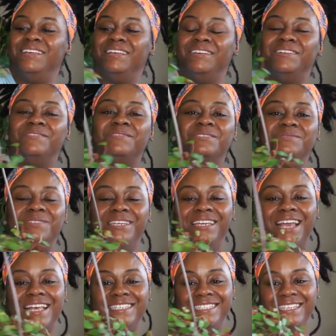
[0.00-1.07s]
Ruby
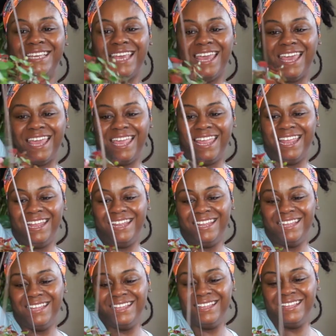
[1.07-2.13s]
Cascade.
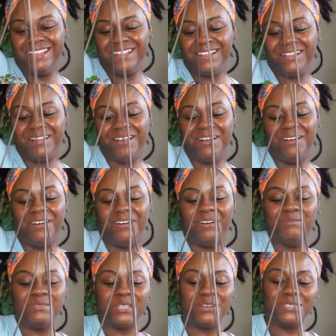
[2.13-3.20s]
Oh, I'm
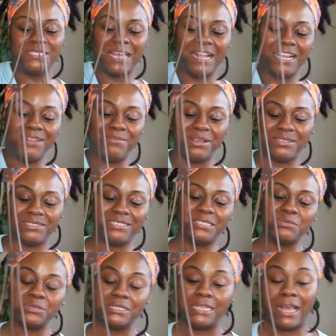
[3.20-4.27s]
so excited about this
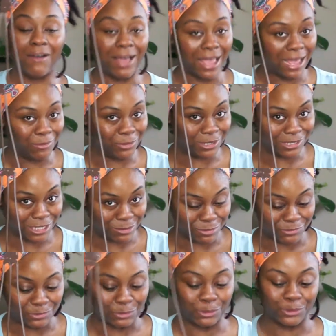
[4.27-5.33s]
one now. I had one of these
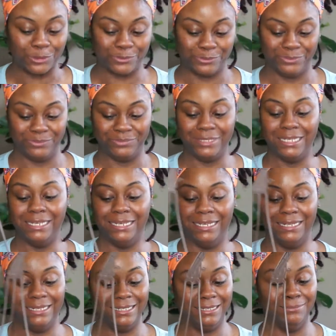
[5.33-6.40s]
before, and
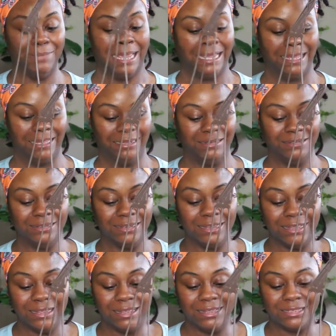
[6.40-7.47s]
it didn't make it.
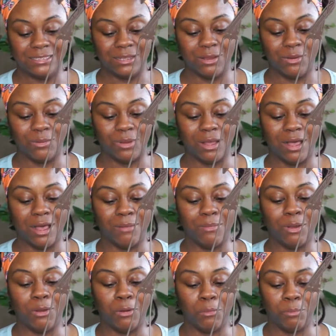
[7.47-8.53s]
So I'm
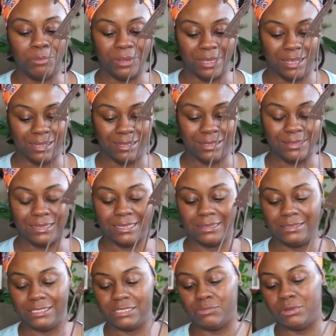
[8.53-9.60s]
hoping that
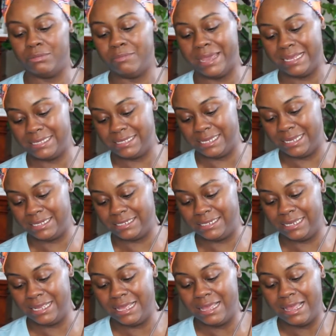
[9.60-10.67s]
this one makes it.
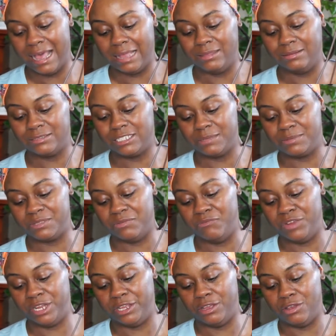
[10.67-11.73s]
I looked up some
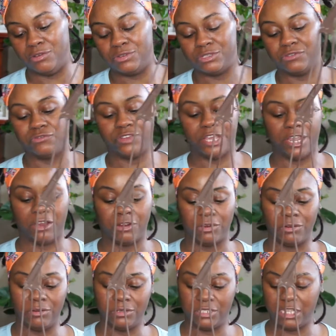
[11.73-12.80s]
videos of care
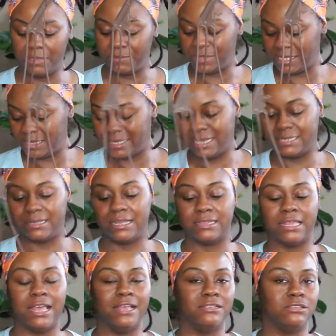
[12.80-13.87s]
tips and things like
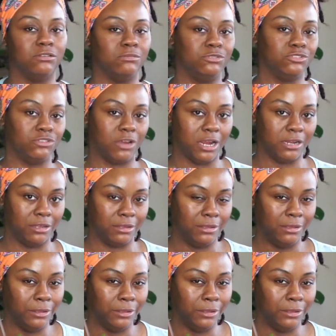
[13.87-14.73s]
that, so I'm going to try to